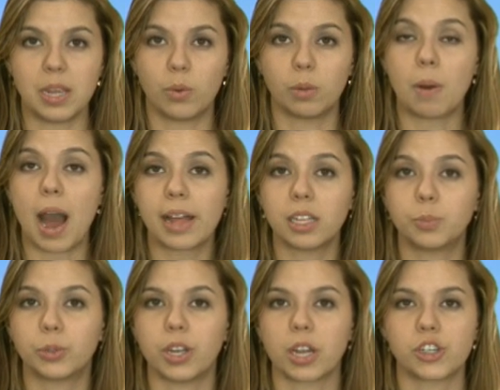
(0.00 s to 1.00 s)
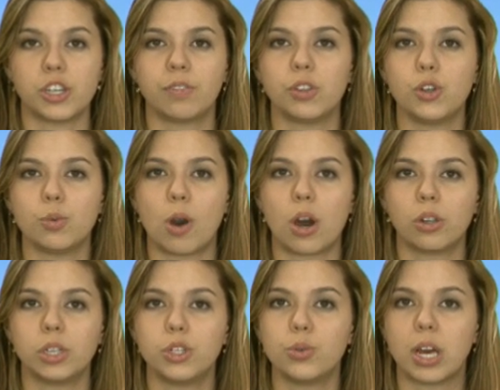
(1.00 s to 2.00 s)
will pilot production of the new bottle
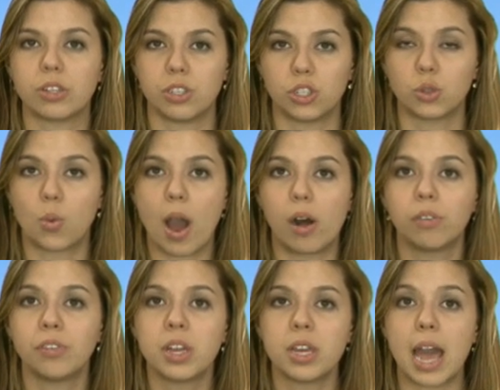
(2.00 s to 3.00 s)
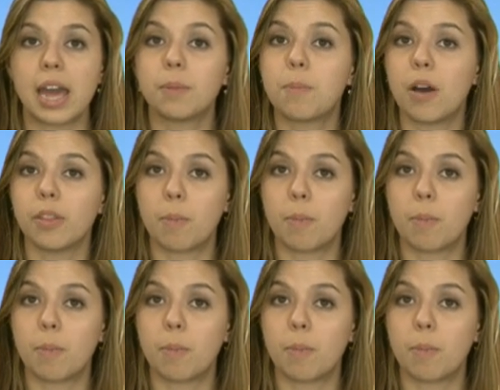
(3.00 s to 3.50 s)
in 2012, and upon the